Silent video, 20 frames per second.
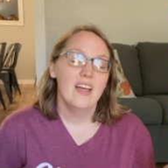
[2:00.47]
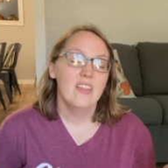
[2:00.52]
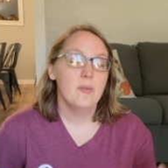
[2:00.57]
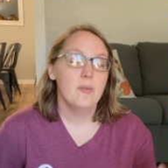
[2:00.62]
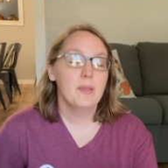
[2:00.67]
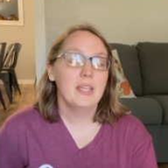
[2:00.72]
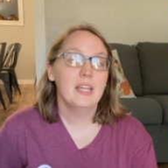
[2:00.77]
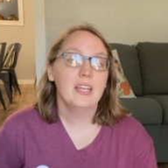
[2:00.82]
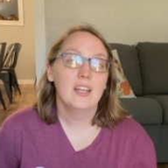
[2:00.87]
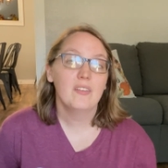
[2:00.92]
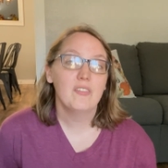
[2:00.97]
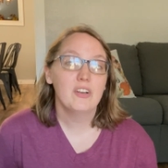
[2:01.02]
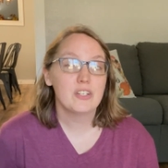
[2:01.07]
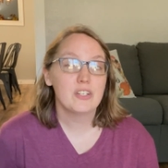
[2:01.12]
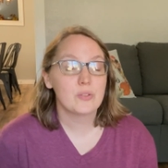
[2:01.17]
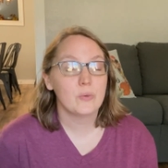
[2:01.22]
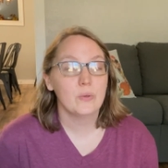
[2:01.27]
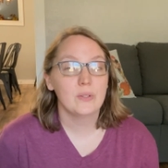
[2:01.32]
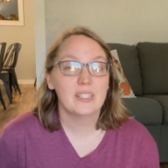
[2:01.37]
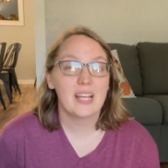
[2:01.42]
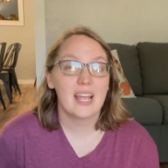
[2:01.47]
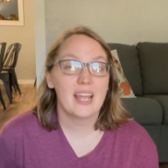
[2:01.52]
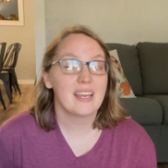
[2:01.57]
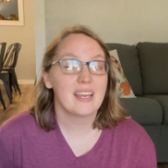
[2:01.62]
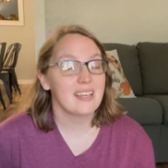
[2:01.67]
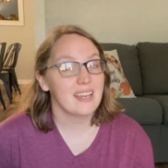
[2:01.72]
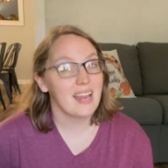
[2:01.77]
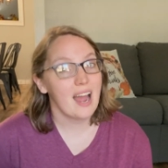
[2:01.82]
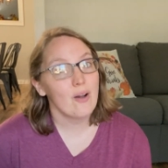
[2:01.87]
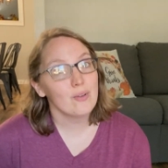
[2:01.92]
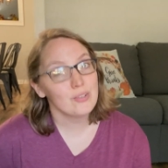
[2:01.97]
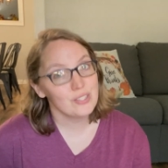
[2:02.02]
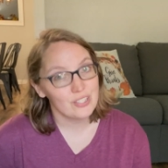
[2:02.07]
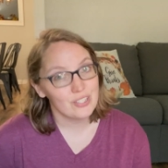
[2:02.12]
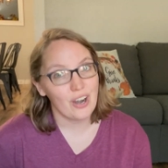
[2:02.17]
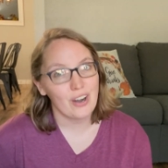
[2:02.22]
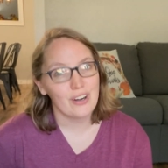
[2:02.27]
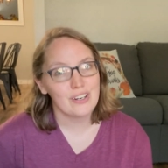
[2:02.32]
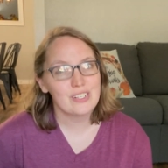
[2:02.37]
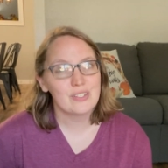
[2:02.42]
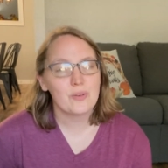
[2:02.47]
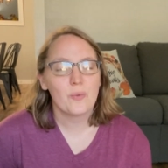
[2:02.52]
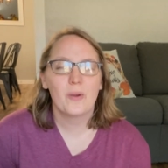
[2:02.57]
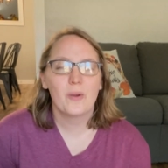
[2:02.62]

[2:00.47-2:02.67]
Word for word: The beginning of our school day now starts